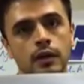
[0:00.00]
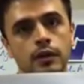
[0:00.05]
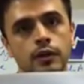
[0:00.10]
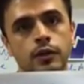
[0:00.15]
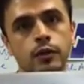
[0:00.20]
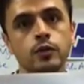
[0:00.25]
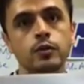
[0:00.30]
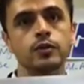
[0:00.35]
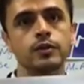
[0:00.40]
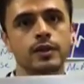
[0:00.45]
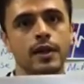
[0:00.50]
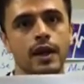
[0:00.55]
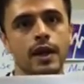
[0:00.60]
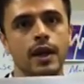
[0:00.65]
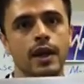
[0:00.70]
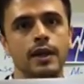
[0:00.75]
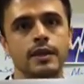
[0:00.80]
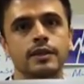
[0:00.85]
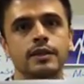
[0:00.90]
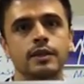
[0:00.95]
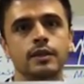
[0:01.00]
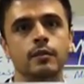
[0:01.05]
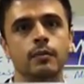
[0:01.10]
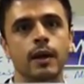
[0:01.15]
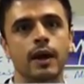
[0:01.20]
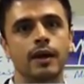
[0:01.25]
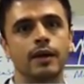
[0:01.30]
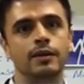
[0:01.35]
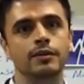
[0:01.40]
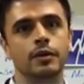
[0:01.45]
use that IT
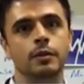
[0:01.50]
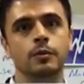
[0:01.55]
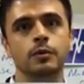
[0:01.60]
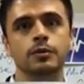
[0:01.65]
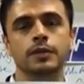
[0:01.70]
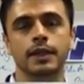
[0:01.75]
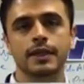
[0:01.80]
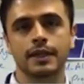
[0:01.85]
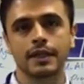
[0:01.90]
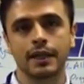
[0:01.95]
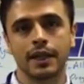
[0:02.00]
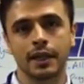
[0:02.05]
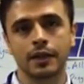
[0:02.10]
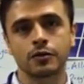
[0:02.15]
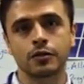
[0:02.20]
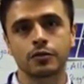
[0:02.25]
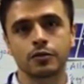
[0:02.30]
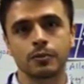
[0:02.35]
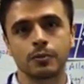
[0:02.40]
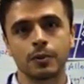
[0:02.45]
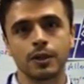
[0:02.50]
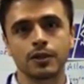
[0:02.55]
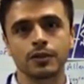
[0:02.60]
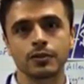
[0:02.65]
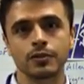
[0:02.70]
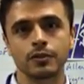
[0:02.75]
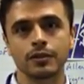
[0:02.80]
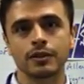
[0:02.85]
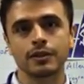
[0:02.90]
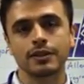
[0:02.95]
band as almost like an extra
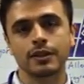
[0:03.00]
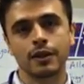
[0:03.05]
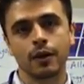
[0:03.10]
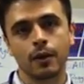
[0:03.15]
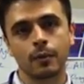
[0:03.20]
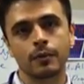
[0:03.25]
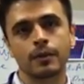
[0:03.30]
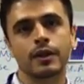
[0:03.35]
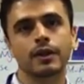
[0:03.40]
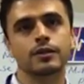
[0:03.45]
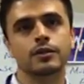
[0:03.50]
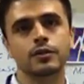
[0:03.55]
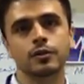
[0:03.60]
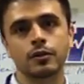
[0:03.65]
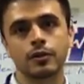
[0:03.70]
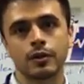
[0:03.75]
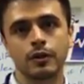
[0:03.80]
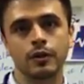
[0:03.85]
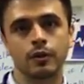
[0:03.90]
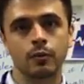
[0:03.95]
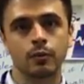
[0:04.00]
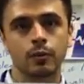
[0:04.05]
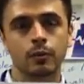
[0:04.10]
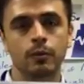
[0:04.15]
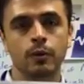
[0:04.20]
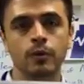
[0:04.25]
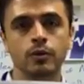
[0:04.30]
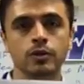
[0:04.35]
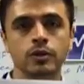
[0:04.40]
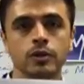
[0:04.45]
muscle to help get your
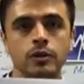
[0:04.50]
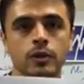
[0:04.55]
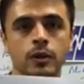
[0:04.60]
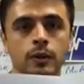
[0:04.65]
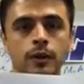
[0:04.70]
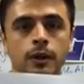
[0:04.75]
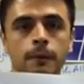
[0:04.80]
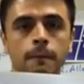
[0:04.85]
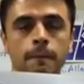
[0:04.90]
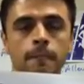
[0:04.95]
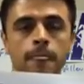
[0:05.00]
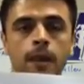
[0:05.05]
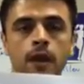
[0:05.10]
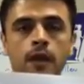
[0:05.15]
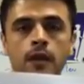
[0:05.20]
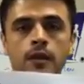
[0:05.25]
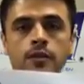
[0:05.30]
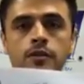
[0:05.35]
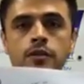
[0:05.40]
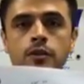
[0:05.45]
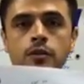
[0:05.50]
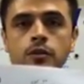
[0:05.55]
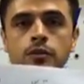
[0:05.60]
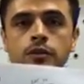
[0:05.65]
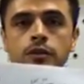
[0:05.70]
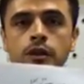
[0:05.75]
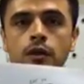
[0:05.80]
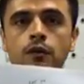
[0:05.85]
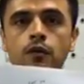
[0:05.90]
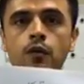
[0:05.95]
propulsion going. So
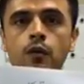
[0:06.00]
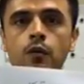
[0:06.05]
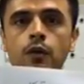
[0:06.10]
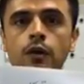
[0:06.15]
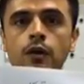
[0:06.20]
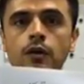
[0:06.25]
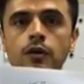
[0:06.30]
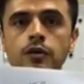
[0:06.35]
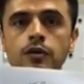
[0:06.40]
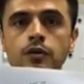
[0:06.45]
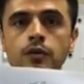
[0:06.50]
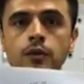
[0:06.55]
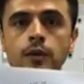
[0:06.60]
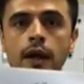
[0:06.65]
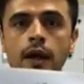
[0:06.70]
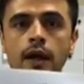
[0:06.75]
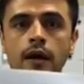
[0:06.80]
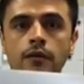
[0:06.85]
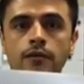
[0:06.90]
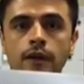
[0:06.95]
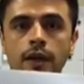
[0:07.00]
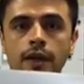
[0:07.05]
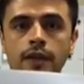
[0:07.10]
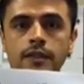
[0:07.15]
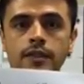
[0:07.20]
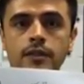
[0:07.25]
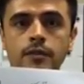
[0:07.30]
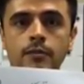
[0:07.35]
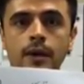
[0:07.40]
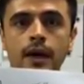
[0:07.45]
several runners who have
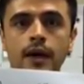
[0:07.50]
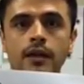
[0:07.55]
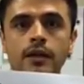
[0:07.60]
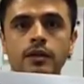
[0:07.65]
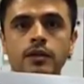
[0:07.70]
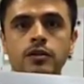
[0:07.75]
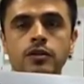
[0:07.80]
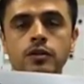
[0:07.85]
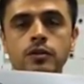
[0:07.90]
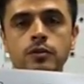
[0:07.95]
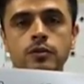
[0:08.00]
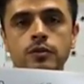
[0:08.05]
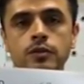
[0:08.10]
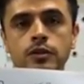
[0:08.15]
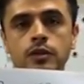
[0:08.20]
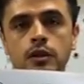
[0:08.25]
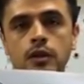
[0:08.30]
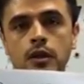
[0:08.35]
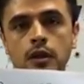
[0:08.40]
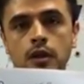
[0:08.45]
IT band issues